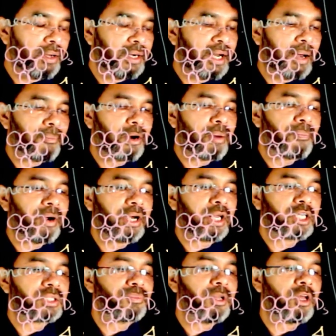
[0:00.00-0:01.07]
number of
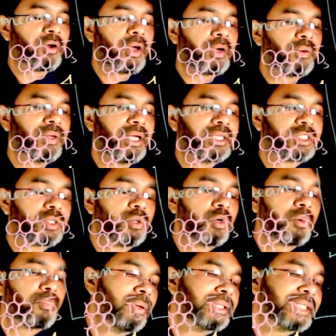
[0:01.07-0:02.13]
particles belonging to each
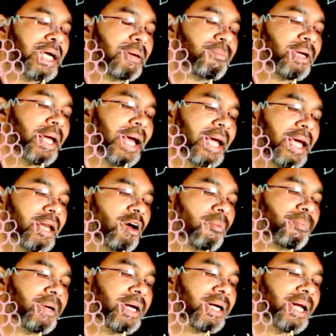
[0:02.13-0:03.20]
group which can be again
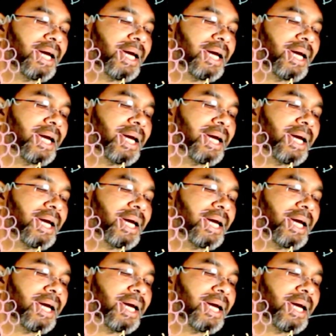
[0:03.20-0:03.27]
obtained